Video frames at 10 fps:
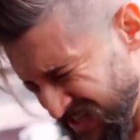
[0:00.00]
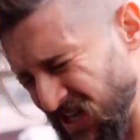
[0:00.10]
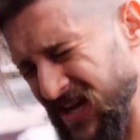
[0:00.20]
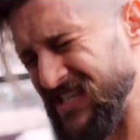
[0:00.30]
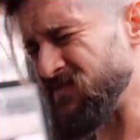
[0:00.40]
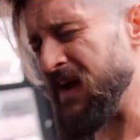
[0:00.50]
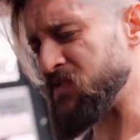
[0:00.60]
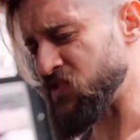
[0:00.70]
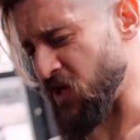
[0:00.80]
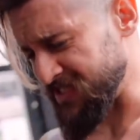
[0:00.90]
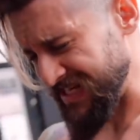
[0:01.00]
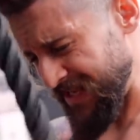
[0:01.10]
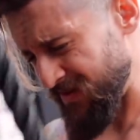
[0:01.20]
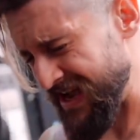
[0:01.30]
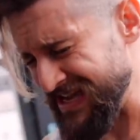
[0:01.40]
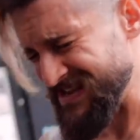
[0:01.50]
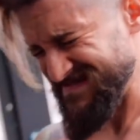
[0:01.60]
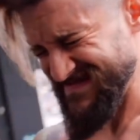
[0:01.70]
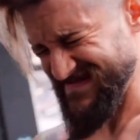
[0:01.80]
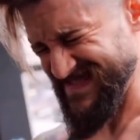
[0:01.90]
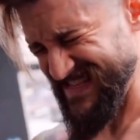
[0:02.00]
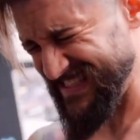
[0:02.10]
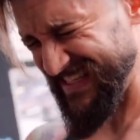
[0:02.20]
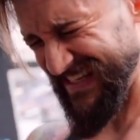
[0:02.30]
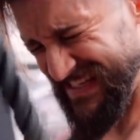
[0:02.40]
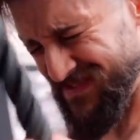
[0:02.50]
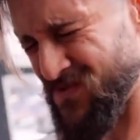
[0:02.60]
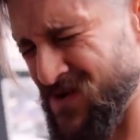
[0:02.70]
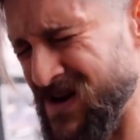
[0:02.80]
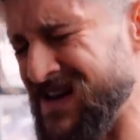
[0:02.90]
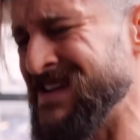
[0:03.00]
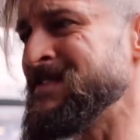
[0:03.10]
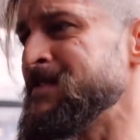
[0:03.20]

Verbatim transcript: 30 reps sucks anyway. This sucks even worse.